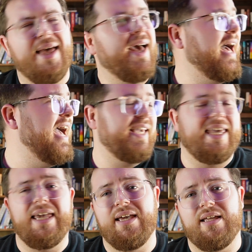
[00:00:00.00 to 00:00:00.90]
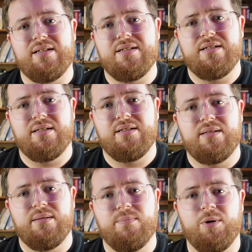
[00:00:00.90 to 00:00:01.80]
I can't
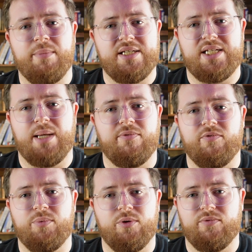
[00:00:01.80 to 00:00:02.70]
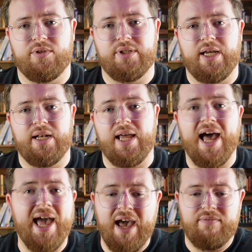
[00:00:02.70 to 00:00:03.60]
put my stamp of approval on that.
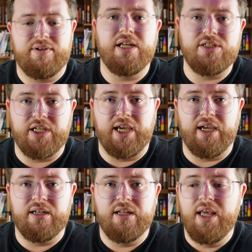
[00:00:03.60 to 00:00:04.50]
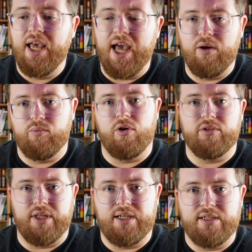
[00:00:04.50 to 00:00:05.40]
I have to educate how
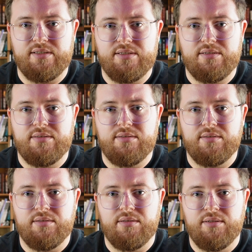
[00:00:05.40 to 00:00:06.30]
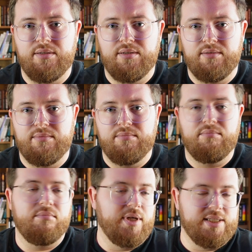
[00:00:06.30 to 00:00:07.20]
wrong that is.
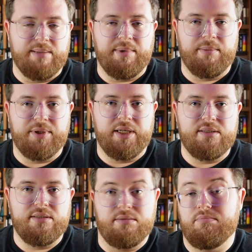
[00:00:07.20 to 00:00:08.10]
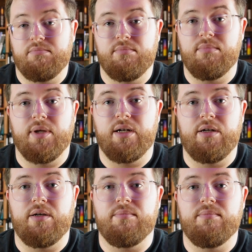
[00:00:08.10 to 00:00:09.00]
Is that my place? I don't know.